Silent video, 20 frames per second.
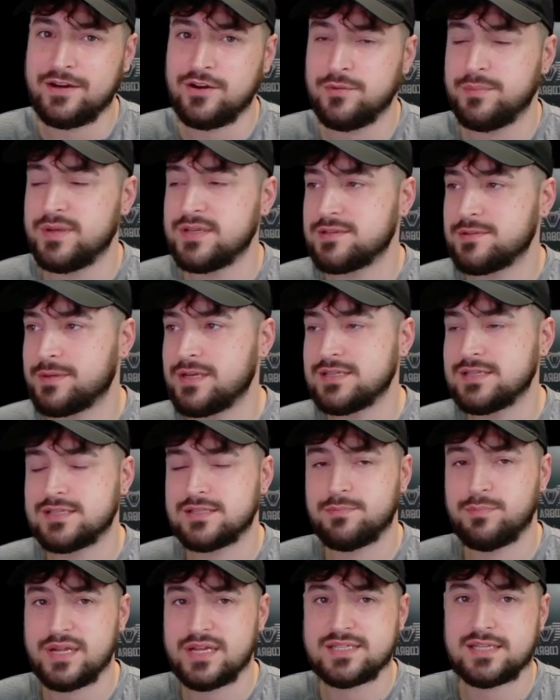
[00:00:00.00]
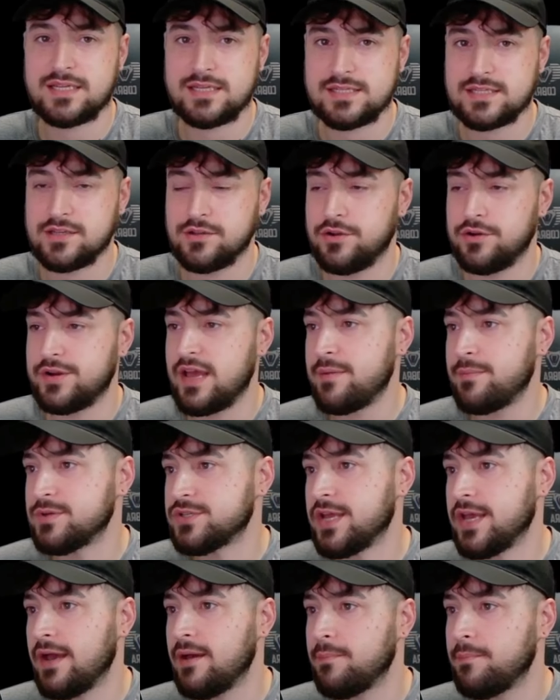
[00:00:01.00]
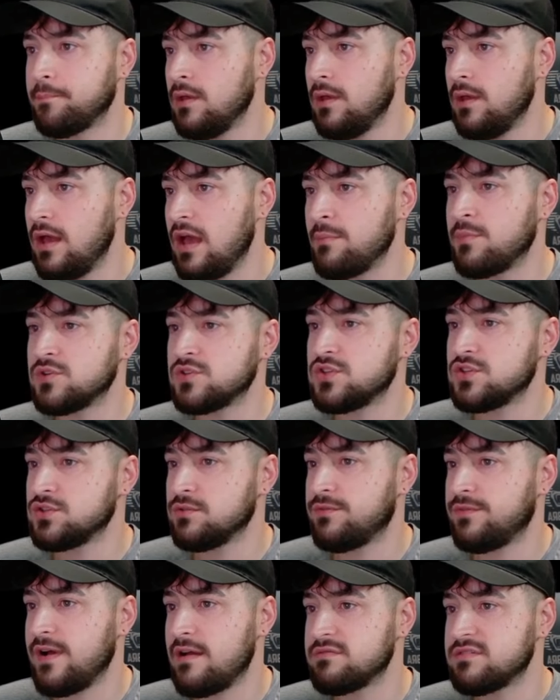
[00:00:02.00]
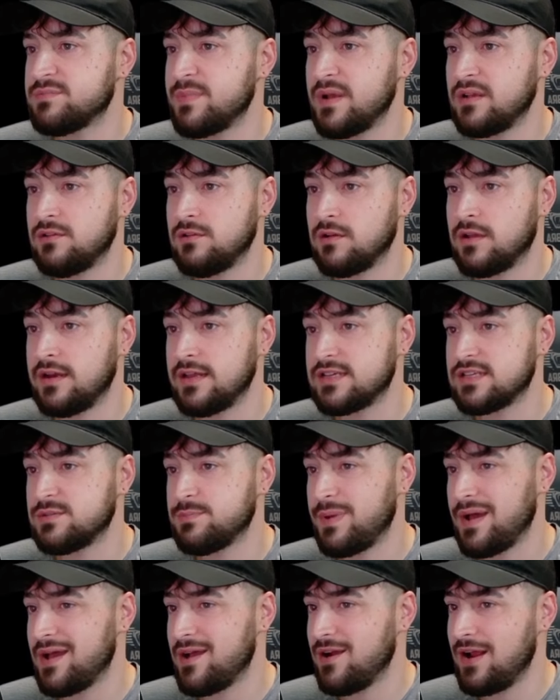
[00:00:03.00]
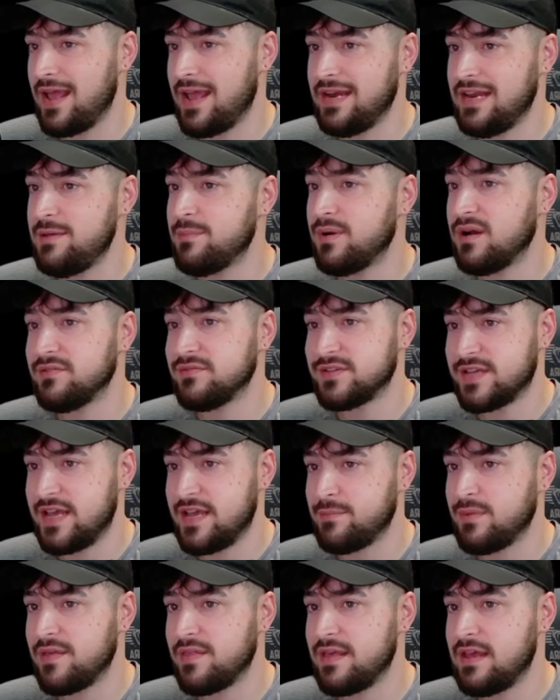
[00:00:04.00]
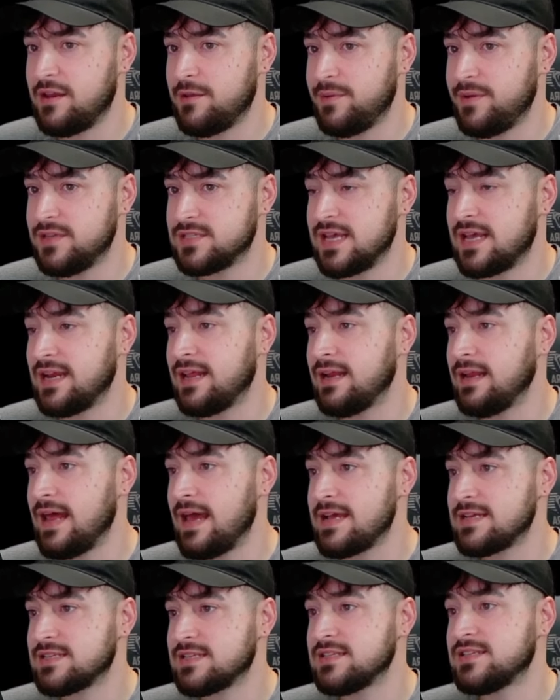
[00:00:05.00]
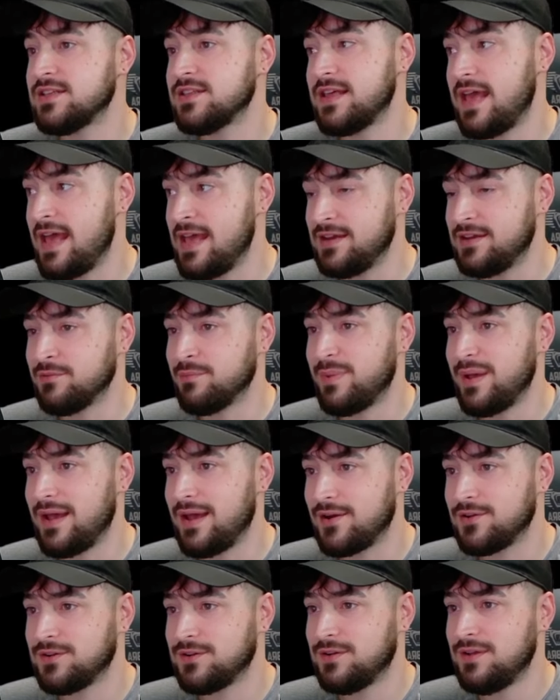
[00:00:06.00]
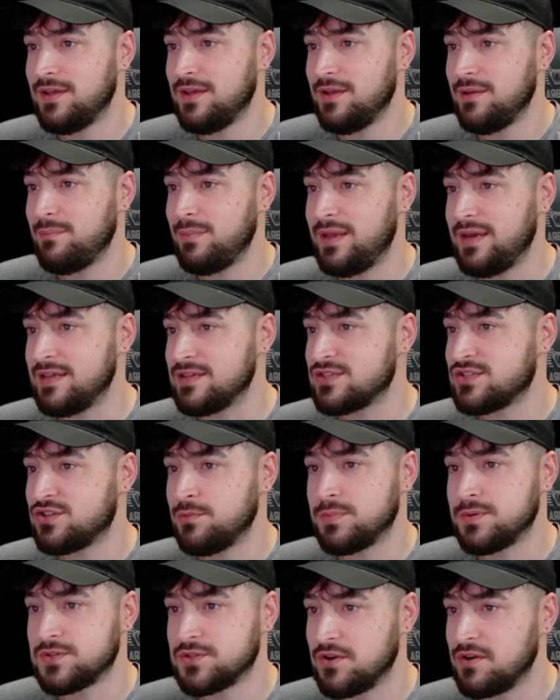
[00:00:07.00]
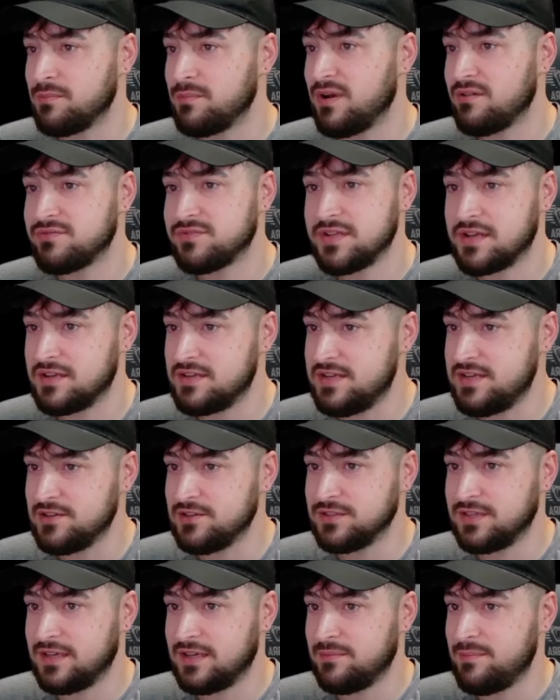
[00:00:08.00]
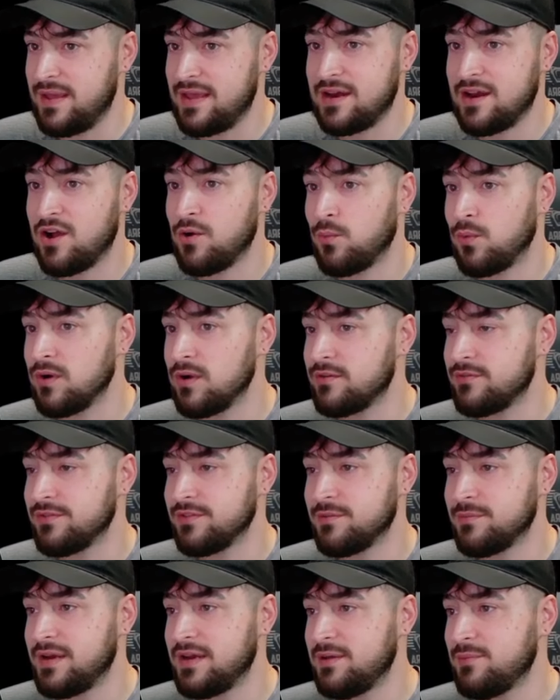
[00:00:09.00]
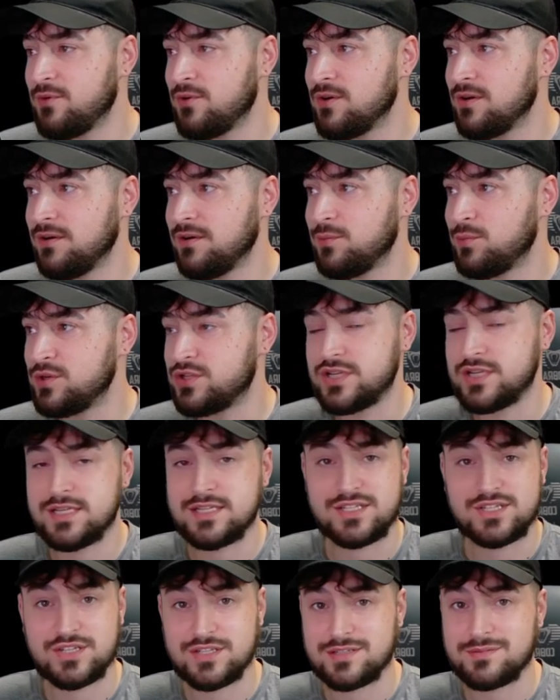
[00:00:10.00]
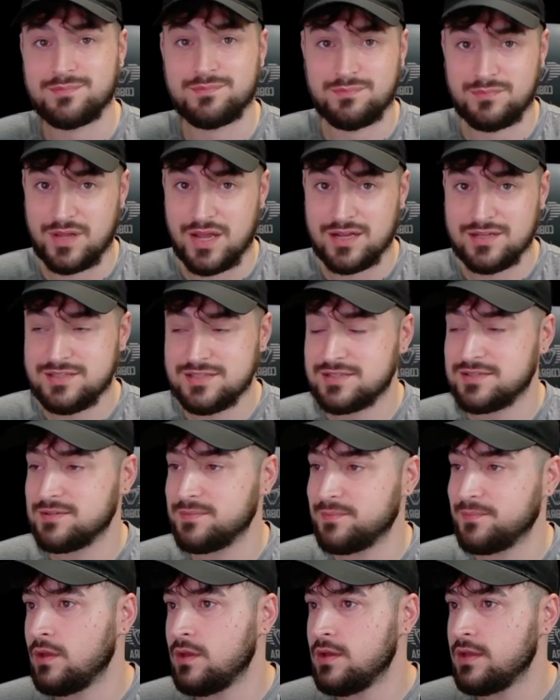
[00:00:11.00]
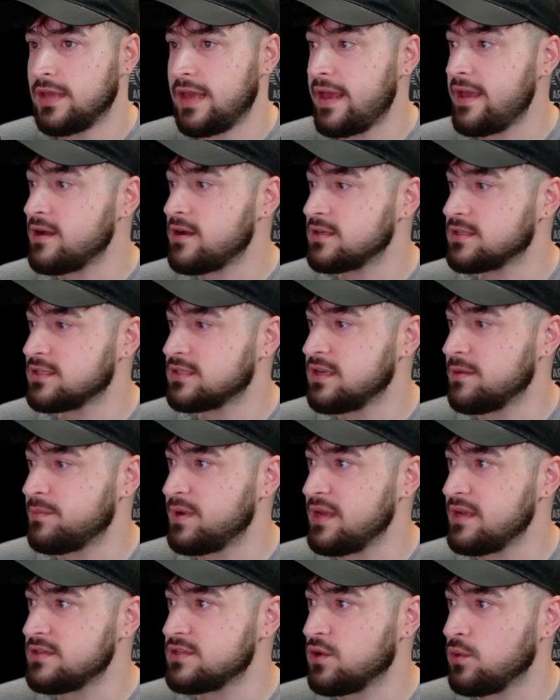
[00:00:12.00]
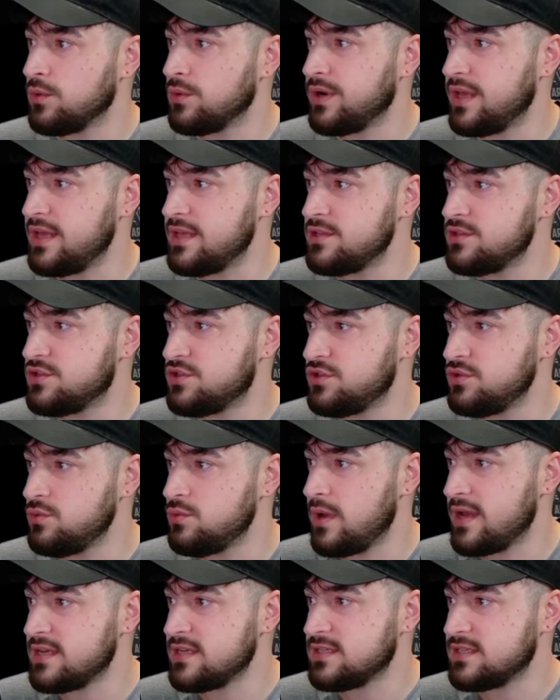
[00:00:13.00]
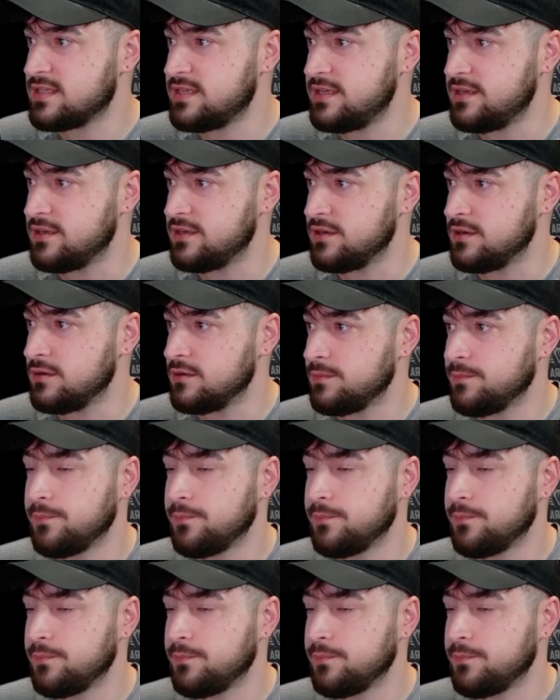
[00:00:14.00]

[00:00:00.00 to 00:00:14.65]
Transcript: miss because Blessing is still your damage cap. At Martial Soul 5, Spectre can expire any buffs gained by the enemies, and it lasts until the end of battle, meaning super strong buffs like Unyielding may not work for them anymore, which is just nuts. Chaos is up next, going into S tier.